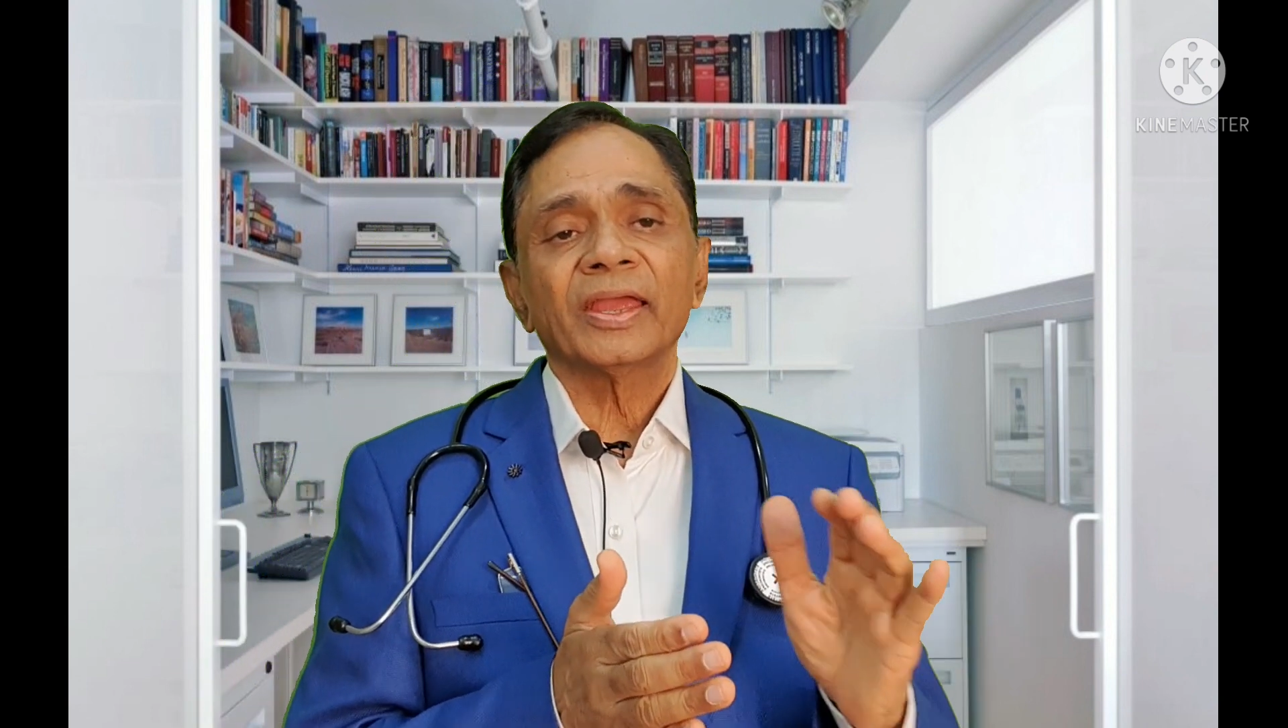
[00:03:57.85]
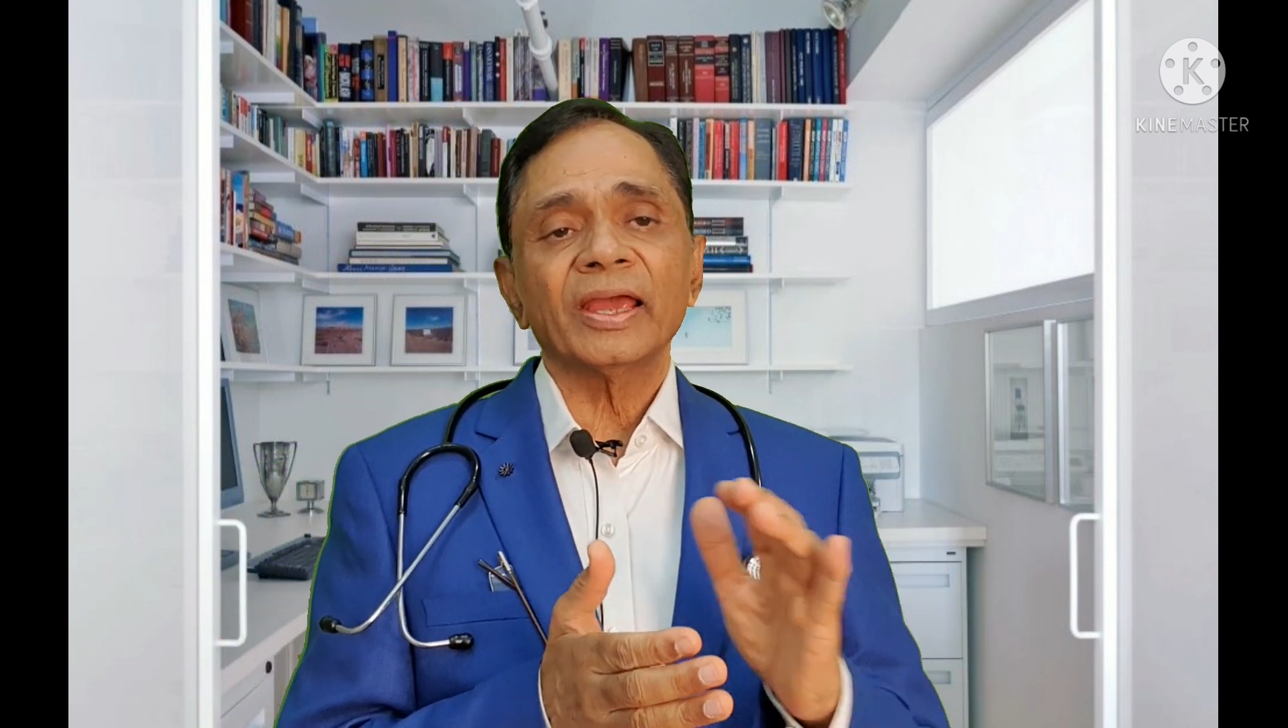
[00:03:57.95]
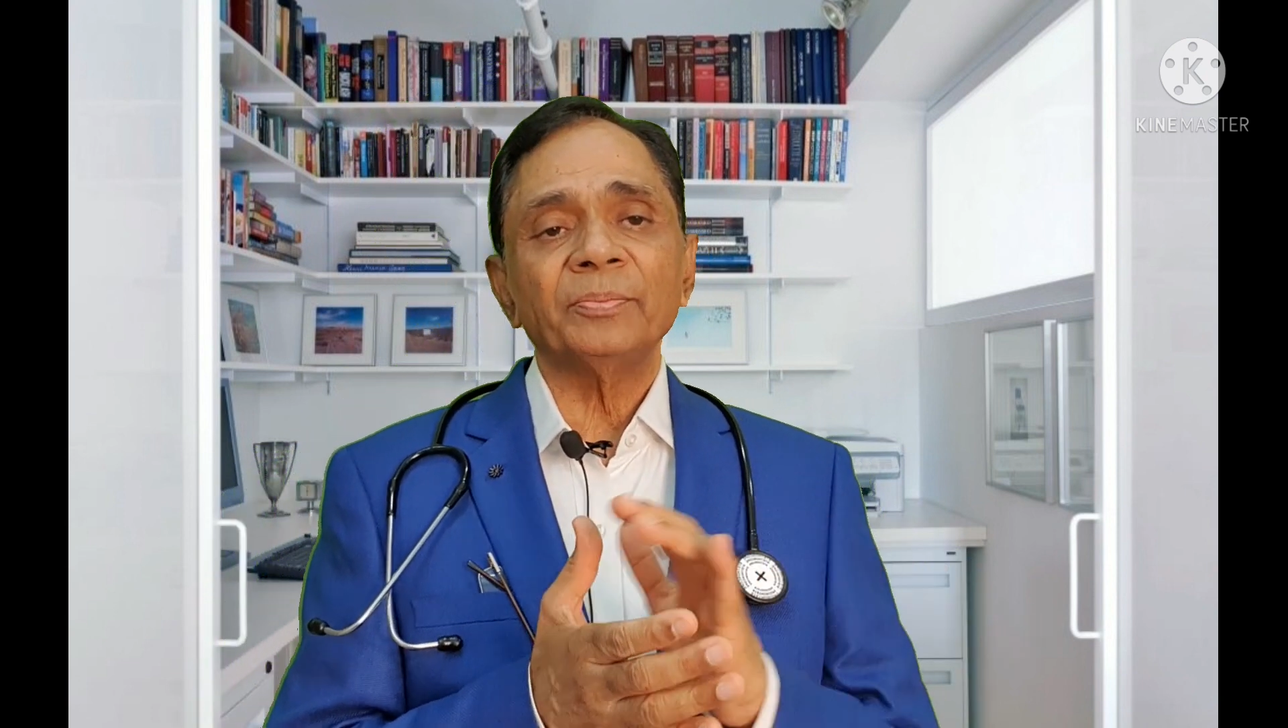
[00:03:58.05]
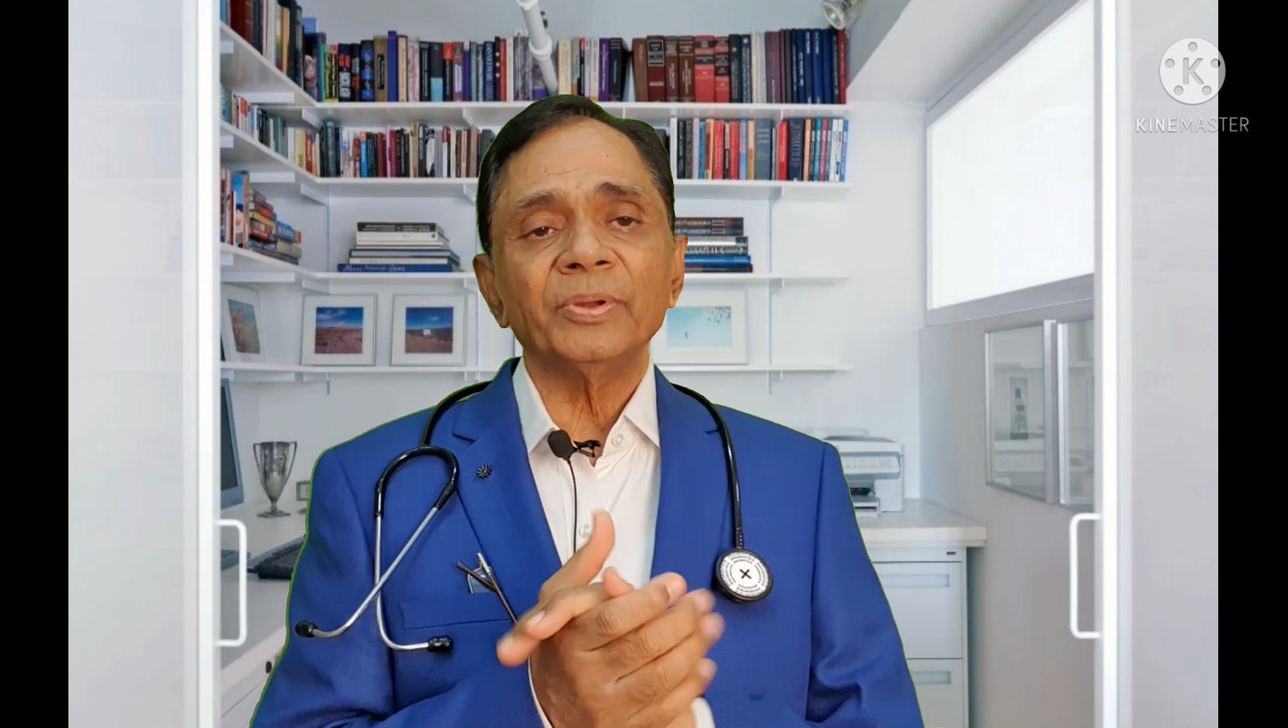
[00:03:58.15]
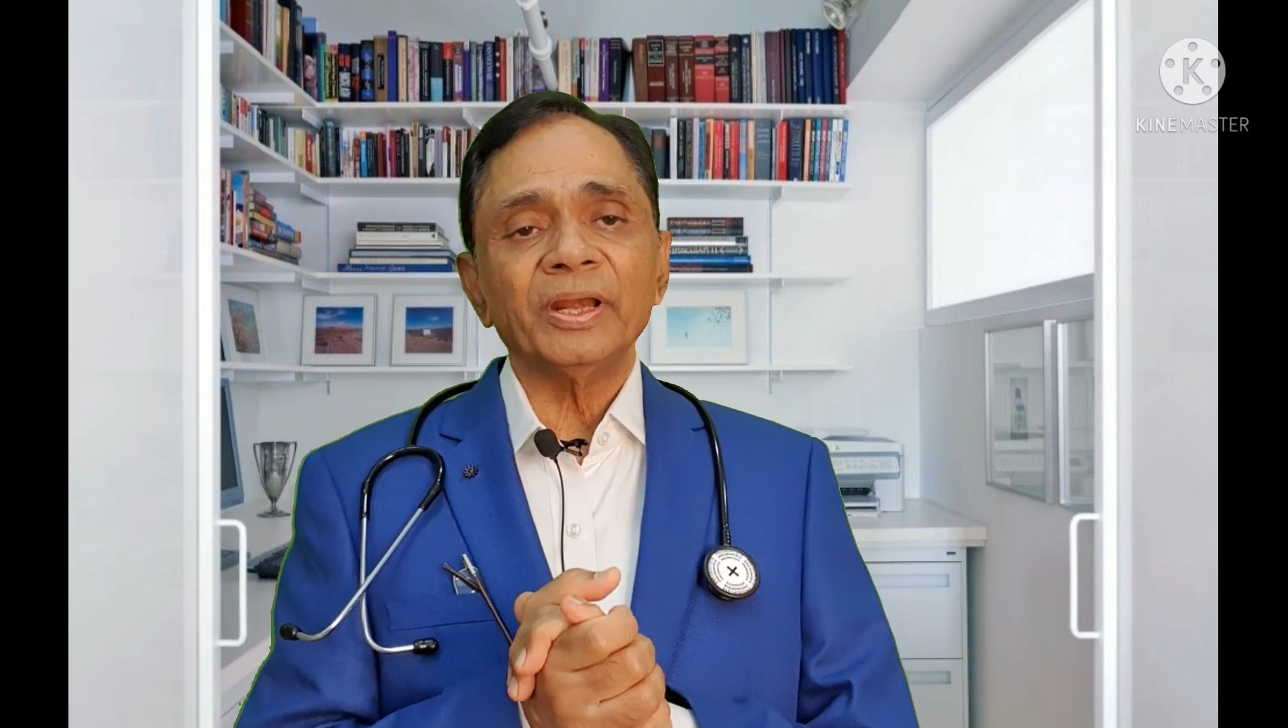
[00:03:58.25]

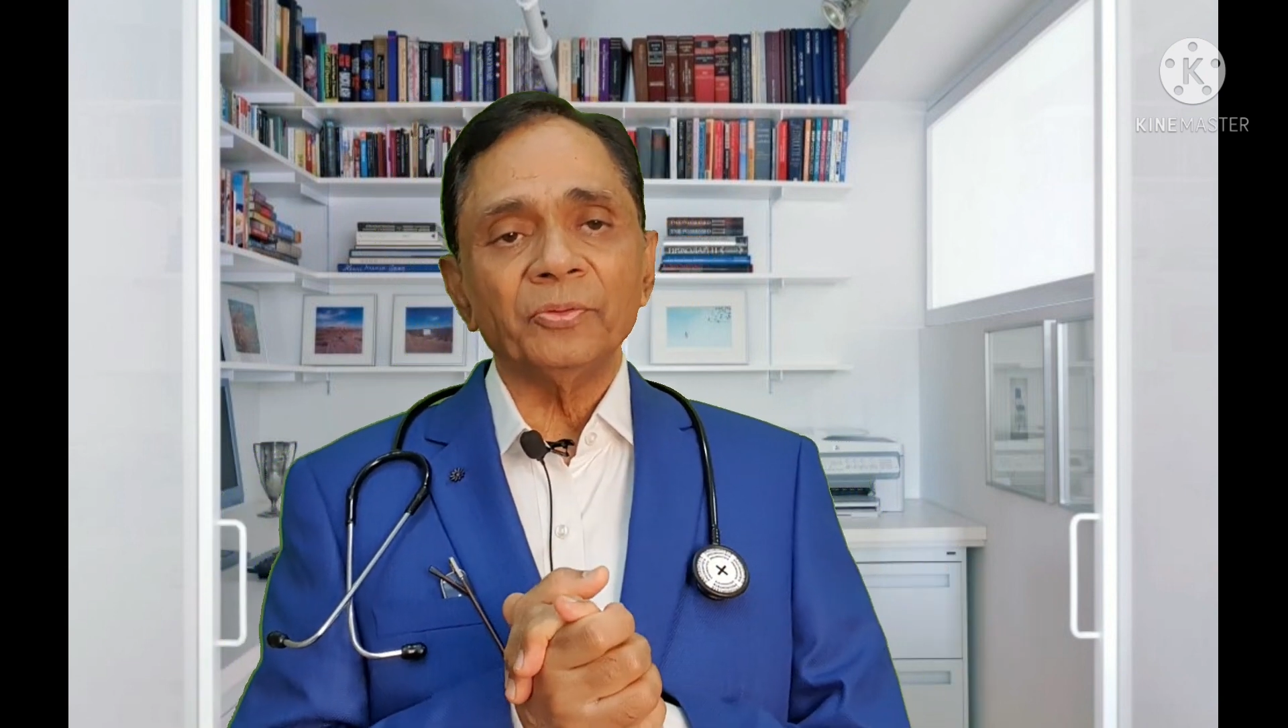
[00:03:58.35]
can be